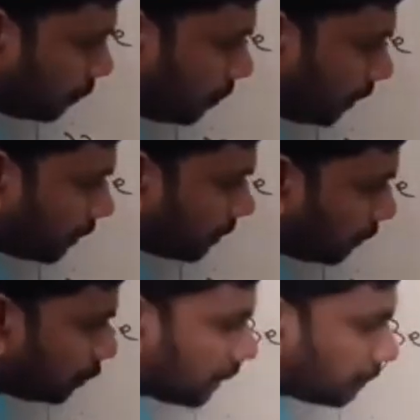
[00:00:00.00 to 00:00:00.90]

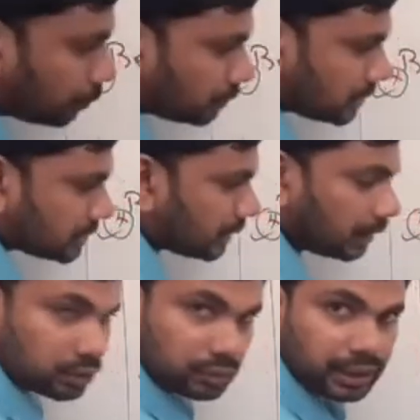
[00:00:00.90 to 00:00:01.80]
1. You can put this
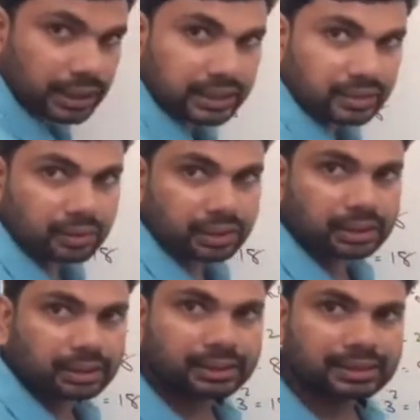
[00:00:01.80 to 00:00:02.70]
electron
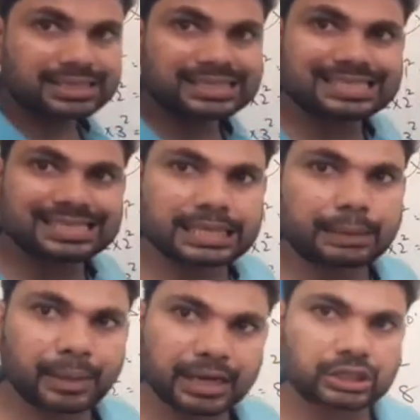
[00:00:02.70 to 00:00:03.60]
anywhere. It
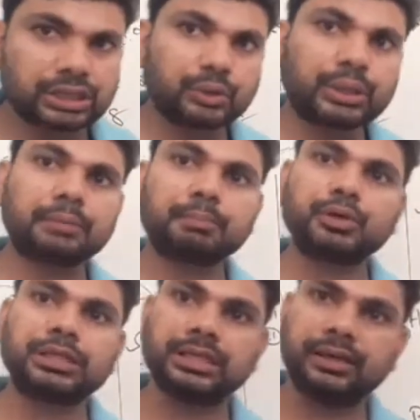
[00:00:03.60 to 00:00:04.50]
doesn't matter. You
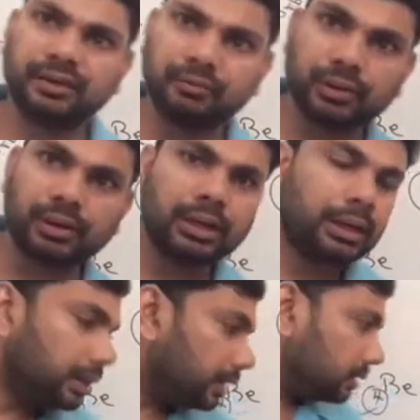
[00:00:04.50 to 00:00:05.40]
can put it
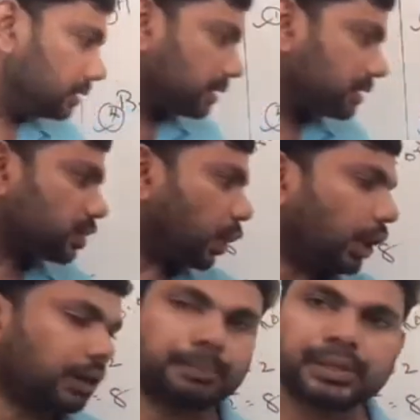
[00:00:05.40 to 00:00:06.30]
anywhere in this
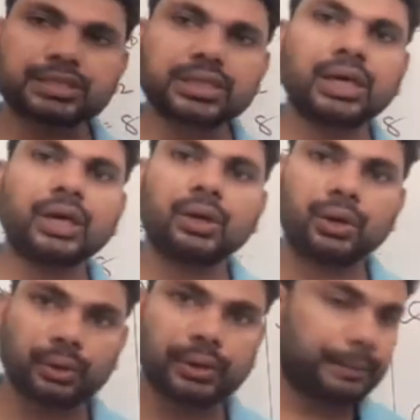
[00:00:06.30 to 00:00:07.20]
orbit.
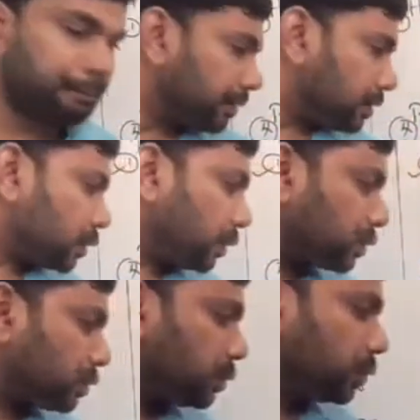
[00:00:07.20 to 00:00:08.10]
Okay, so